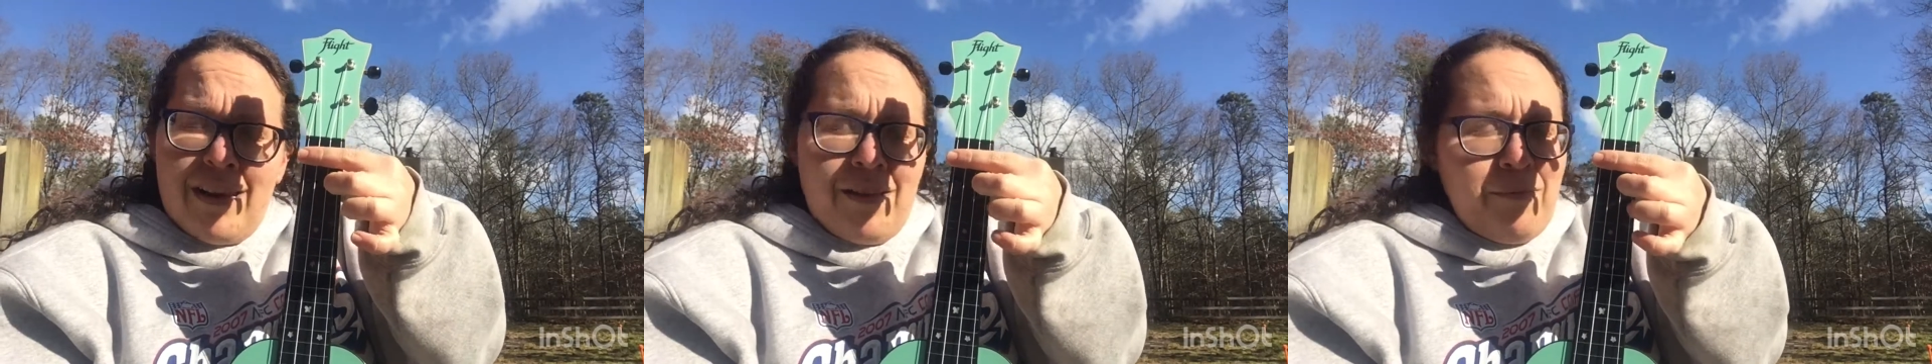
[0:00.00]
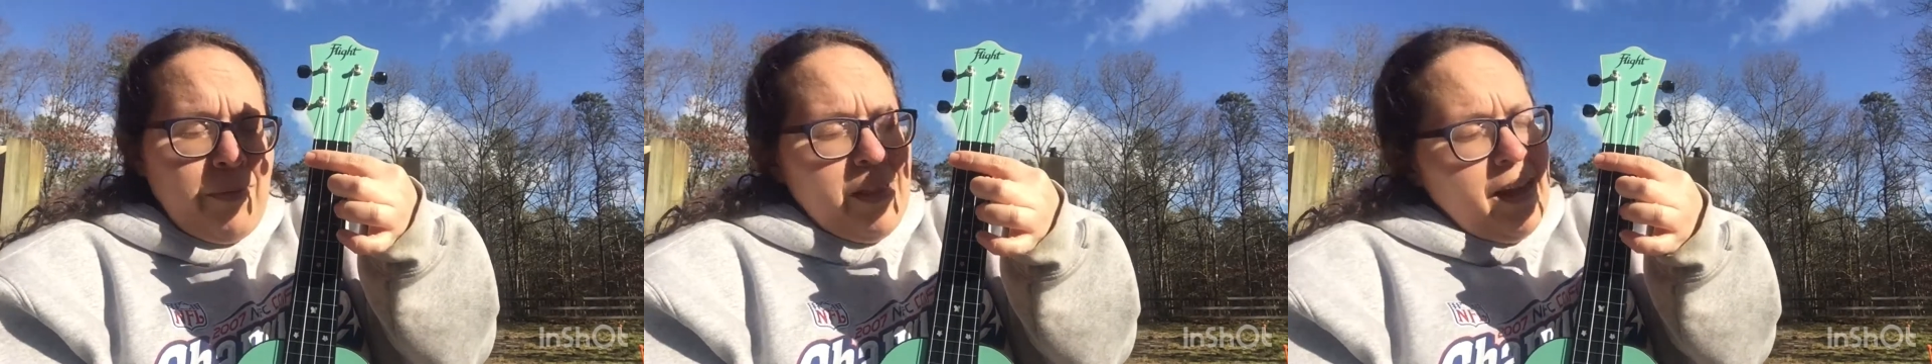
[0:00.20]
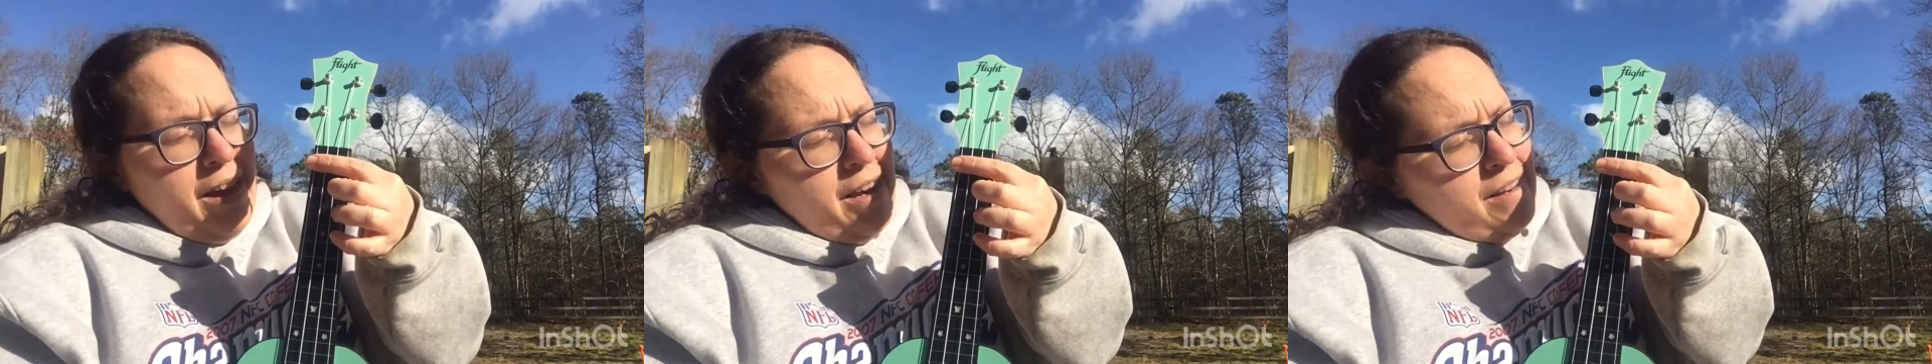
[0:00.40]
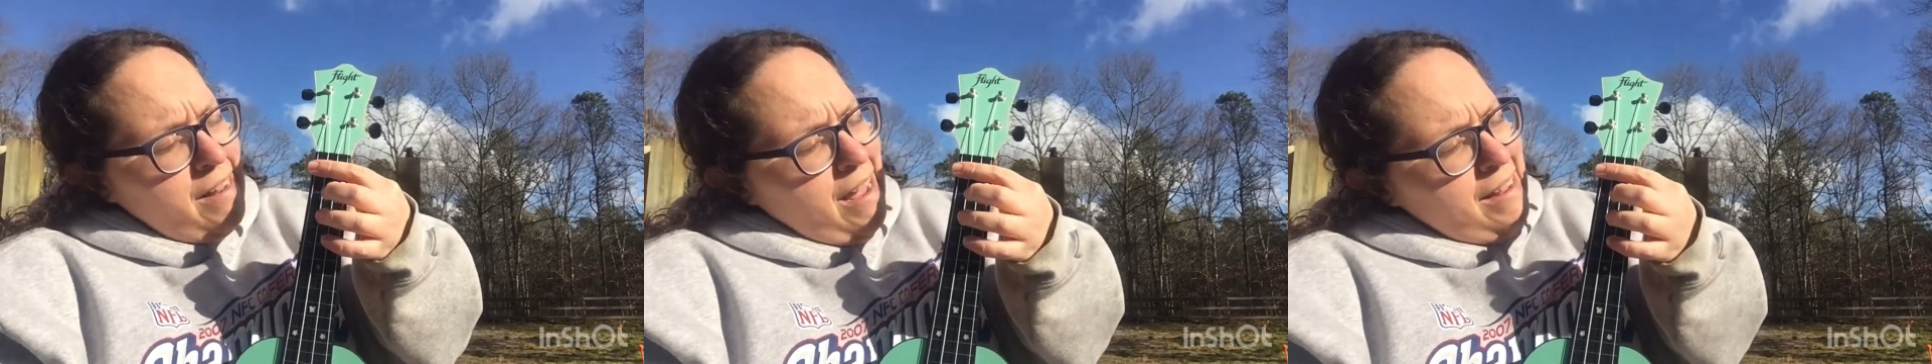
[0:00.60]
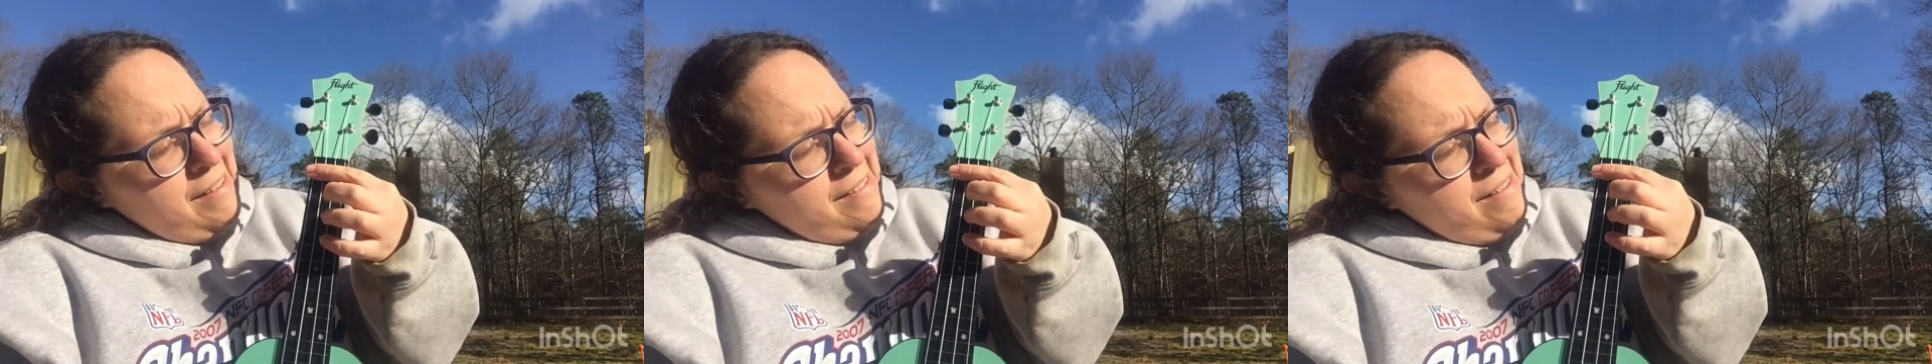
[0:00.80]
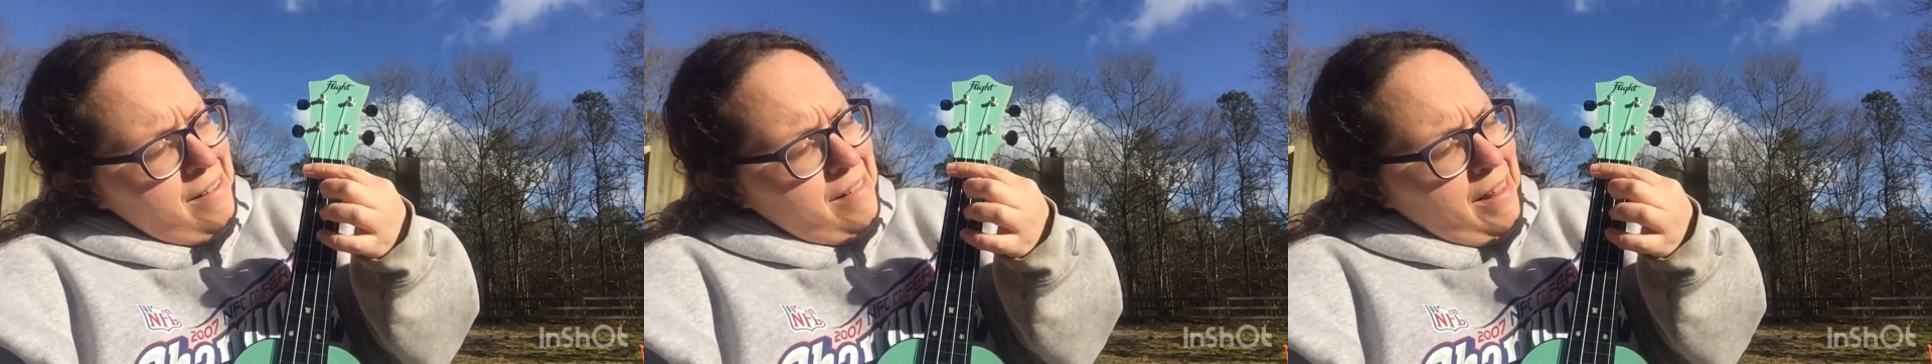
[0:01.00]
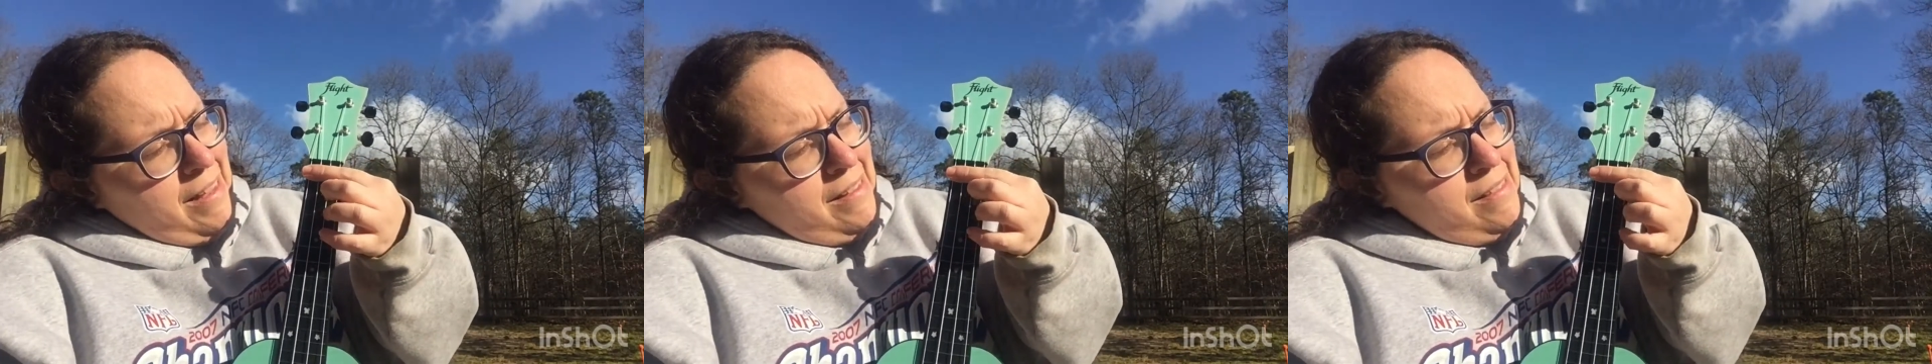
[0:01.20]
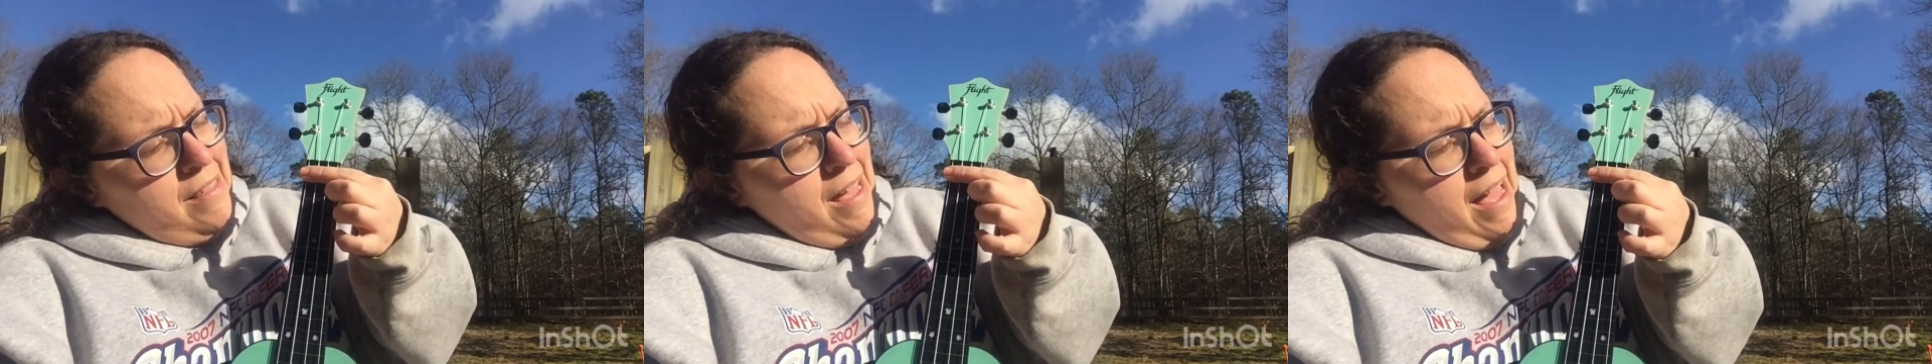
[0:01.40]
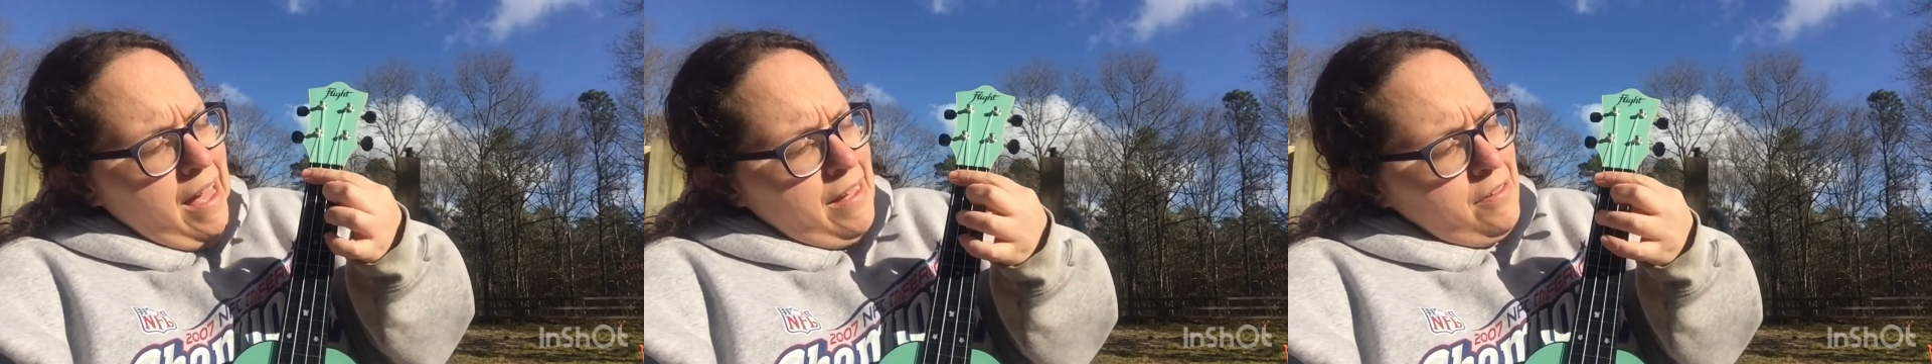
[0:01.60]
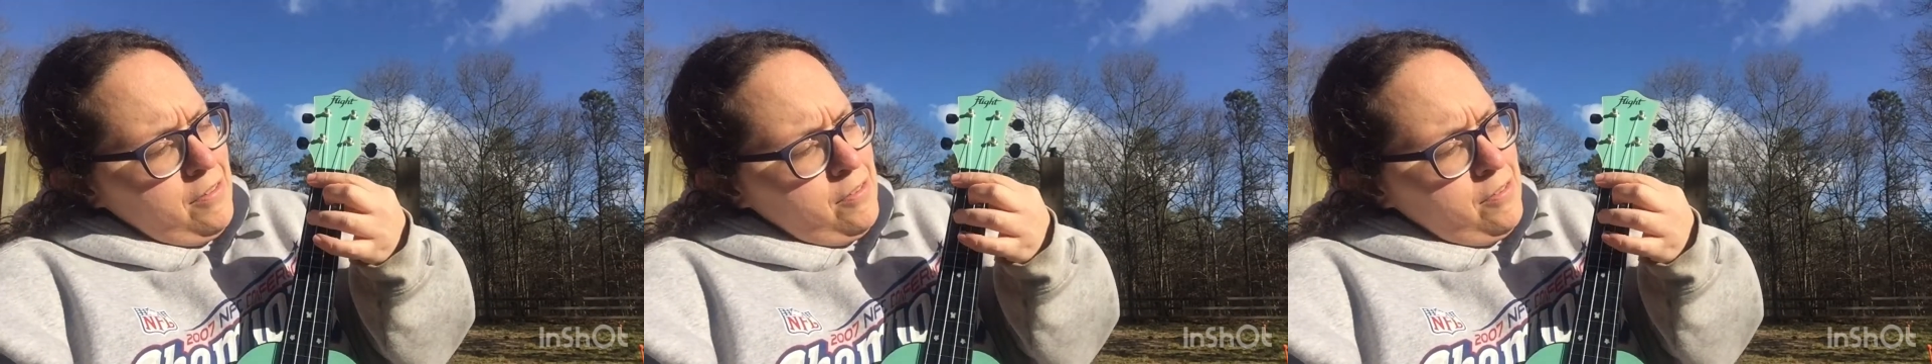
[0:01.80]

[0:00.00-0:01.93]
I played, I did like that.